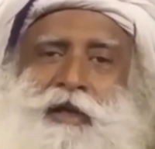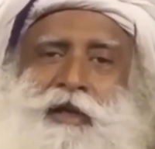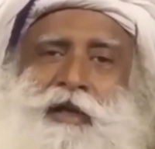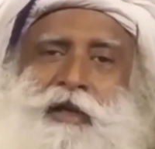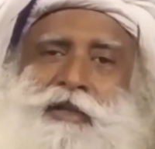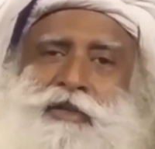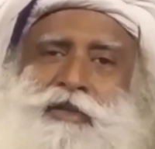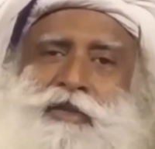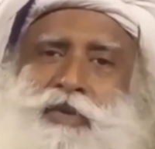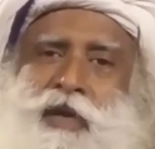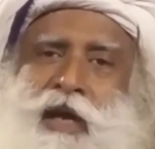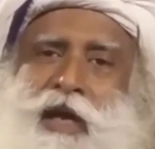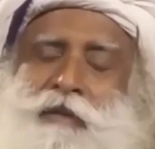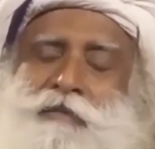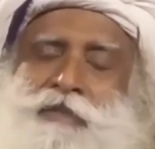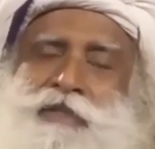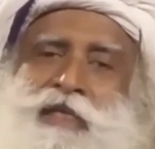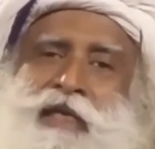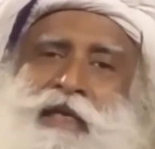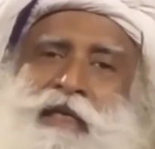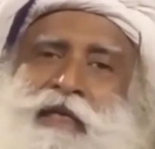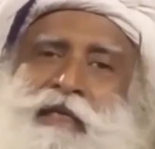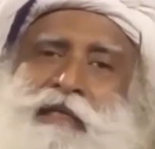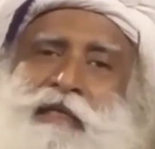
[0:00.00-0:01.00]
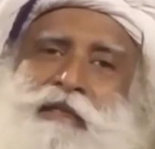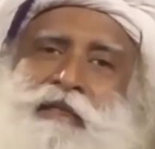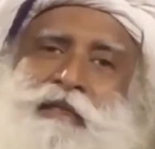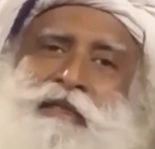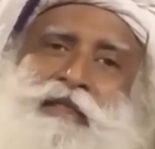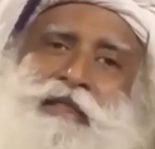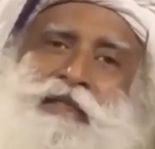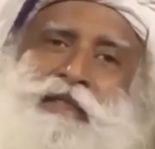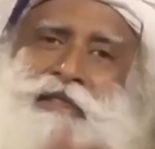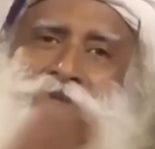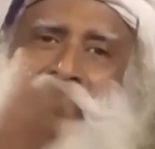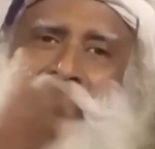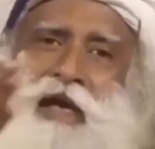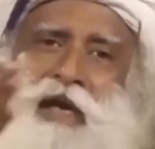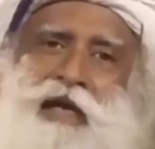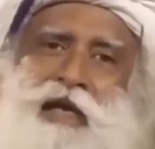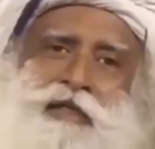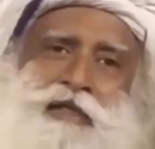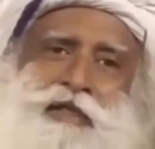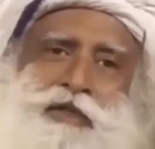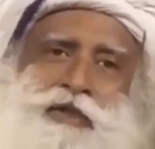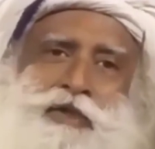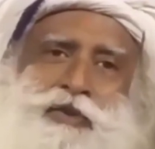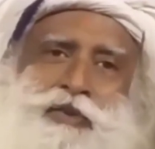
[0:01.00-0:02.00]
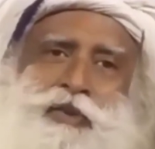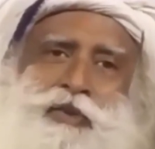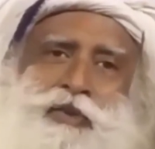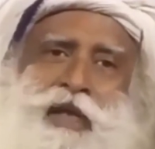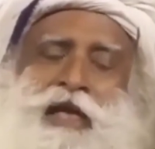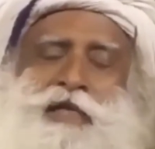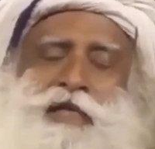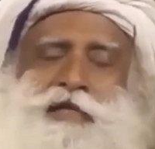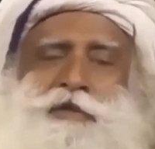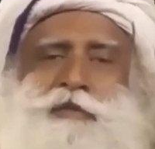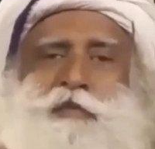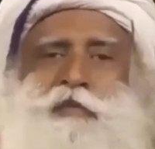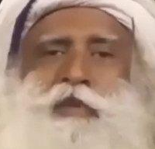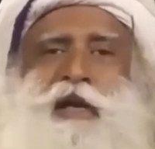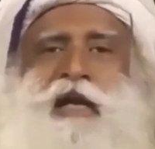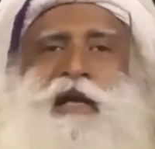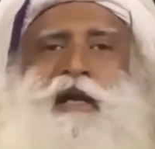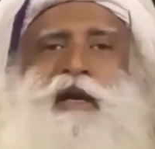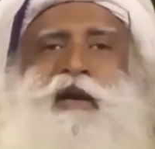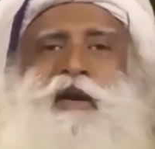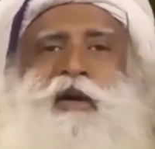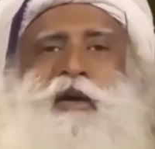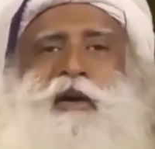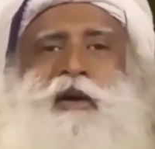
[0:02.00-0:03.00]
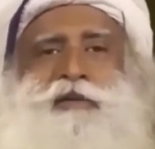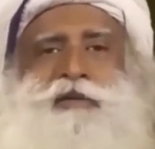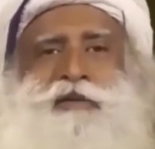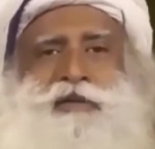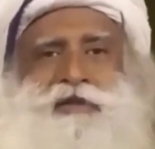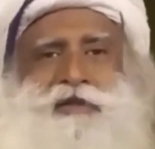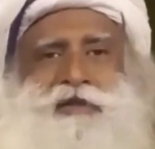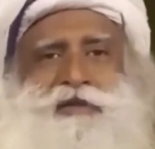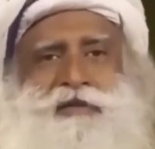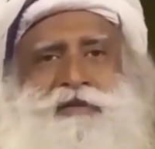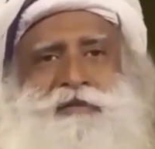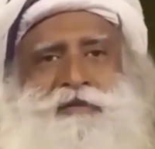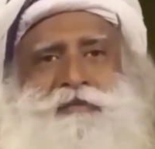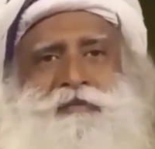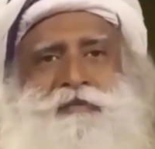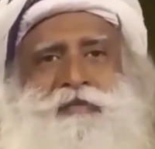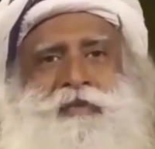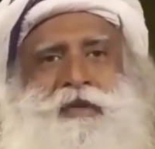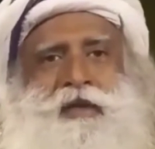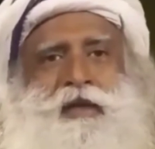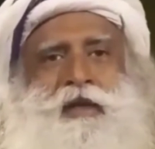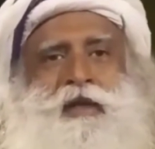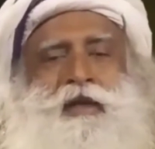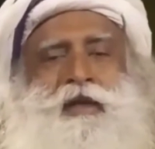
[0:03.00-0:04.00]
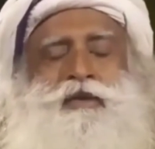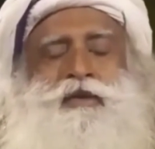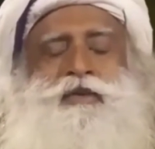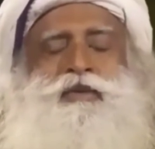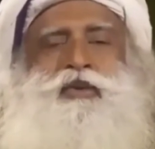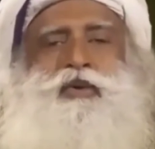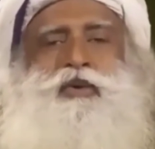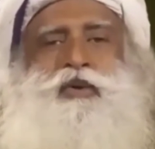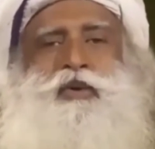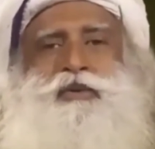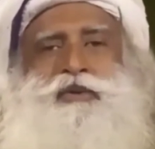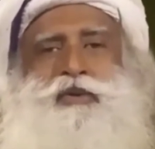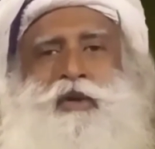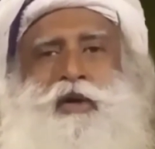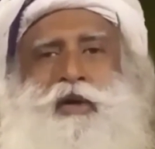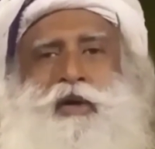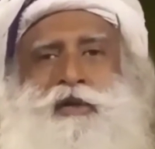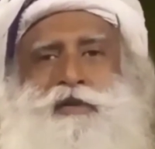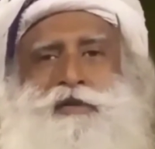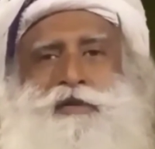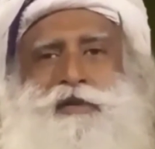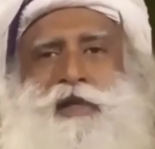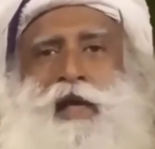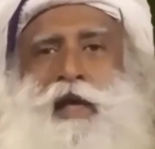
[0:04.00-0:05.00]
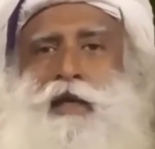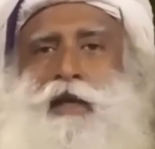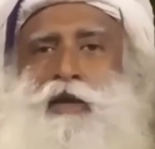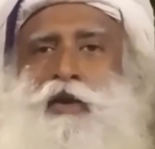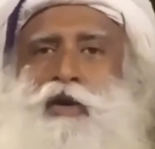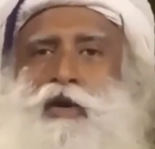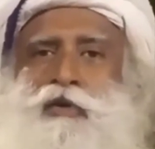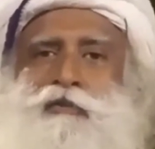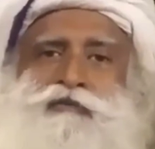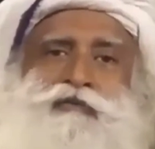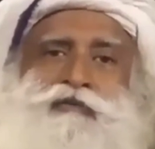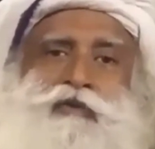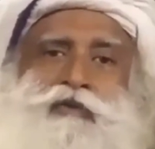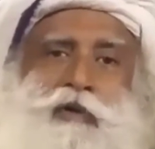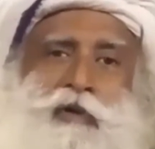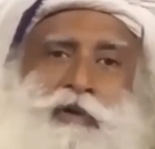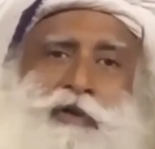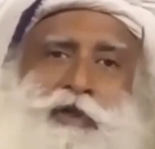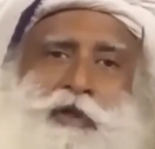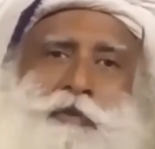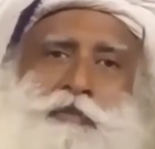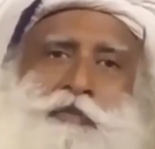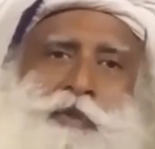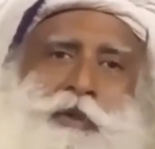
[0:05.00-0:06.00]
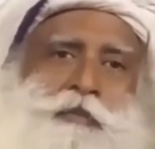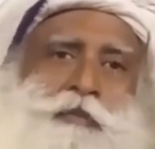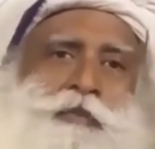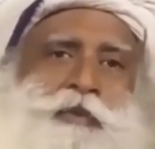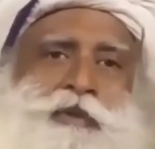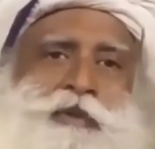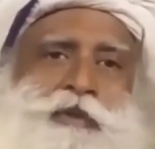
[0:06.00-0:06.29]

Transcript: So I'm saying this attitude has bred laws. Those laws are not for the people.